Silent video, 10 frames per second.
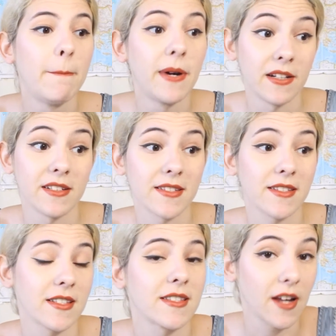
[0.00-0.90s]
But
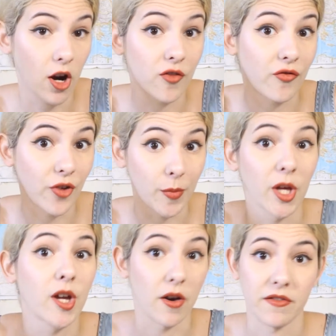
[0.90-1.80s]
since they are from the
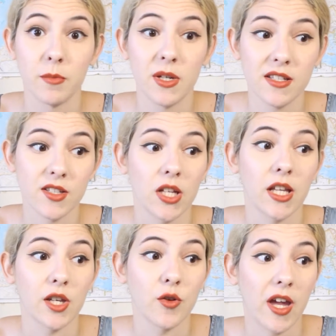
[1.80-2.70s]
government, it's not
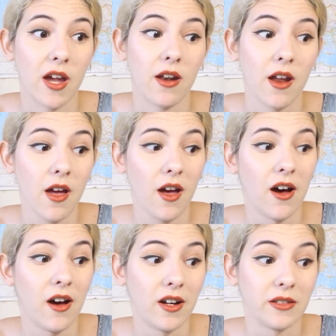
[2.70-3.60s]
like you can
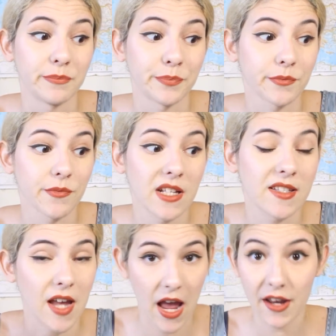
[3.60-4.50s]

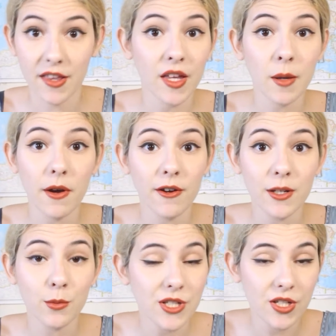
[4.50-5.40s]
say anything about
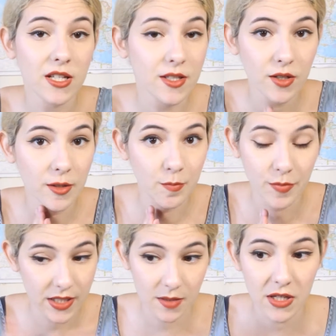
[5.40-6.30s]
it, which it
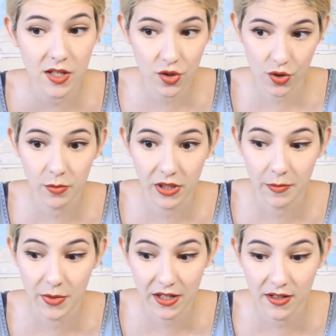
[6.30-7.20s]
pisses me extremely,
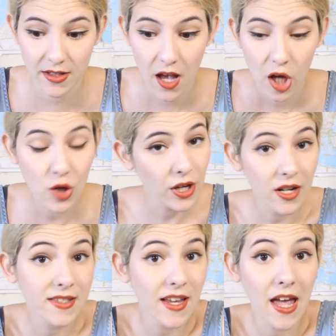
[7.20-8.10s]
because you
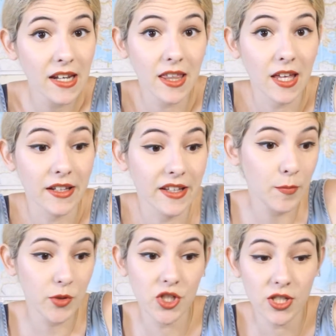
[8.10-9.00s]
cannot say anything. They
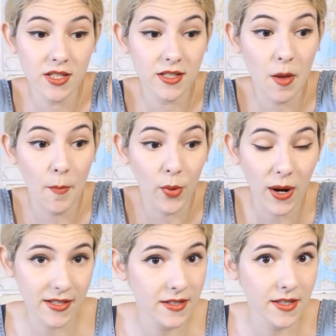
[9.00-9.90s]
put just the
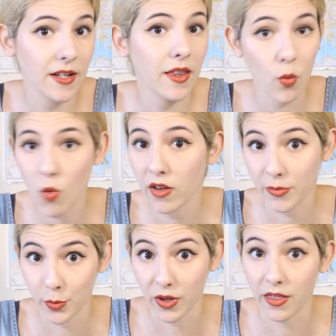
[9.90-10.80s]
prices that they
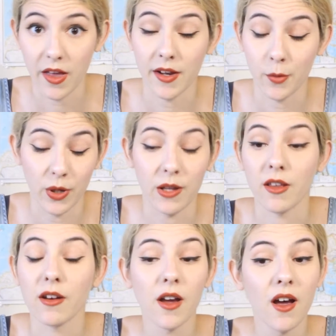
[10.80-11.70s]
want with
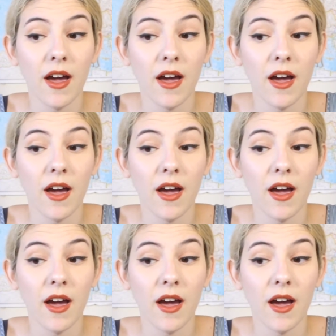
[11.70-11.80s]
it.